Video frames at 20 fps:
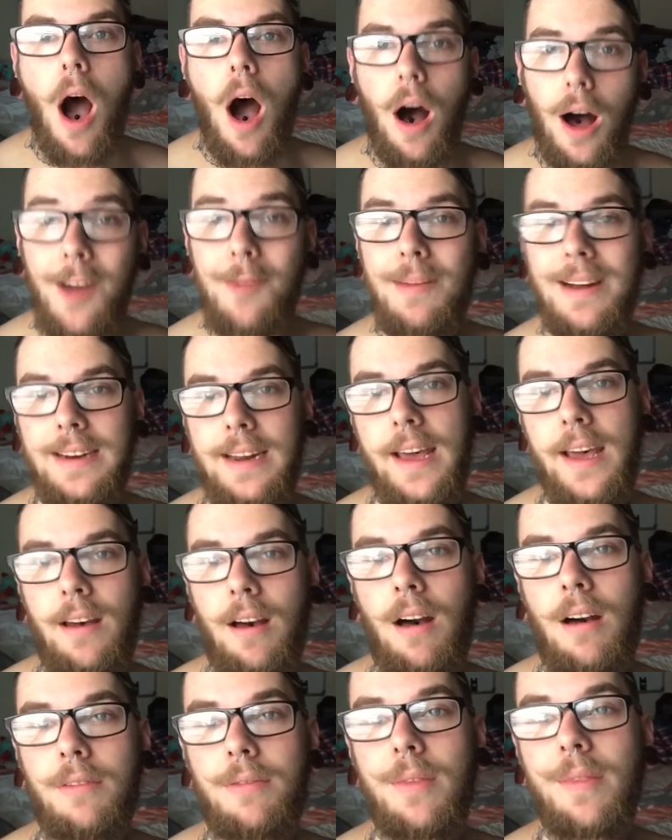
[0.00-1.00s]
On my day
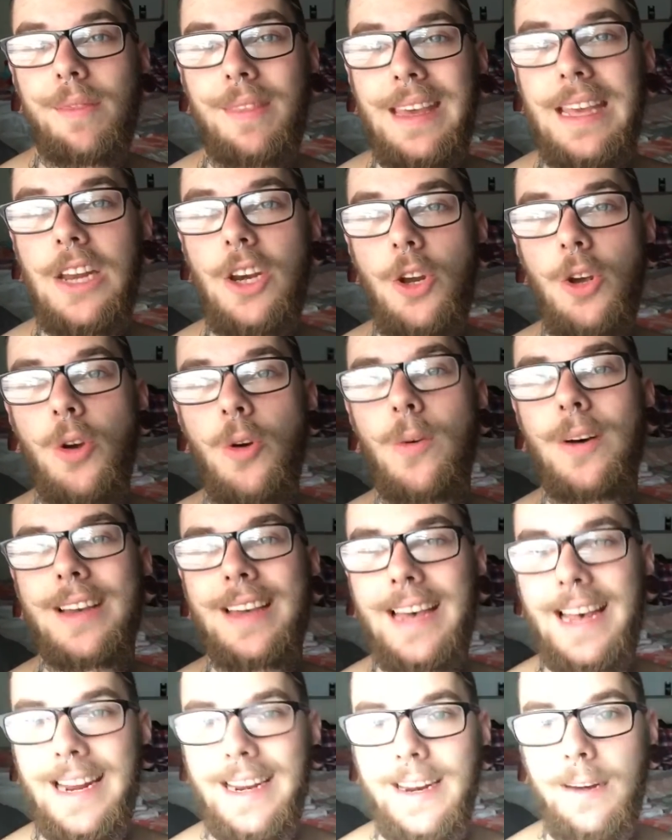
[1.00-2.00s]
off, the new
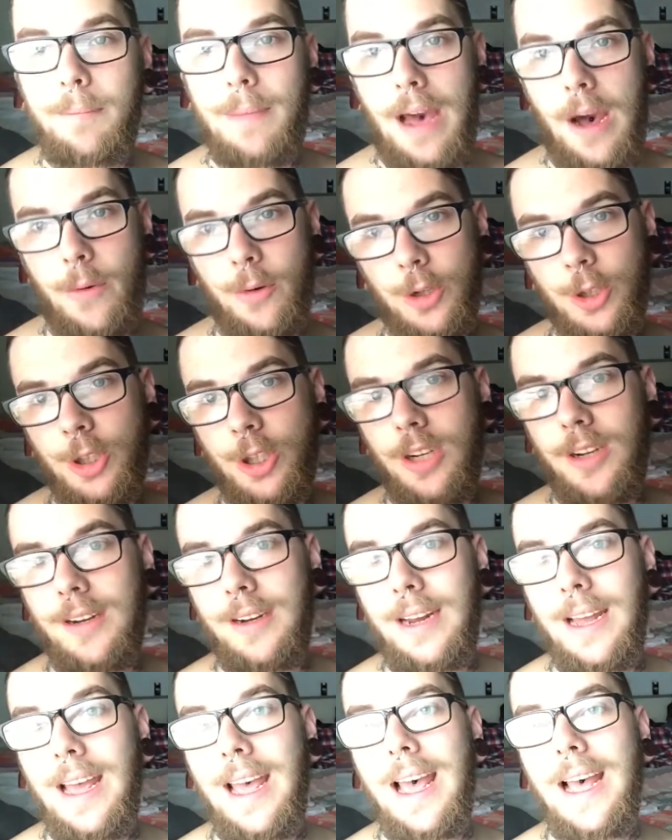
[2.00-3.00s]
Canon Power
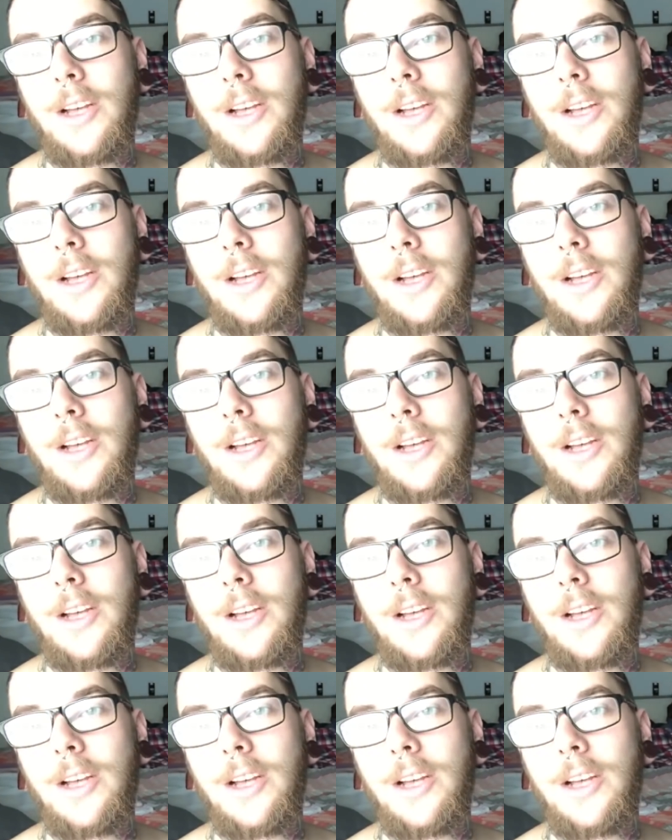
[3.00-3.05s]
Shot.